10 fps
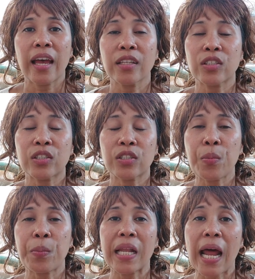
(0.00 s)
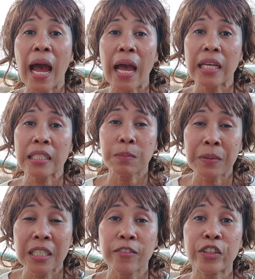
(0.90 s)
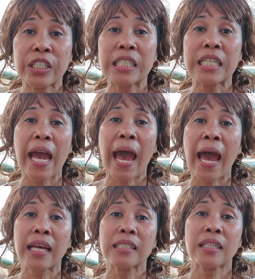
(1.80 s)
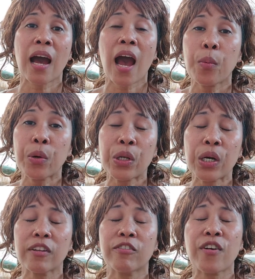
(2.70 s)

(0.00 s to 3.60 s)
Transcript: And so, but I specifically asked, I would not,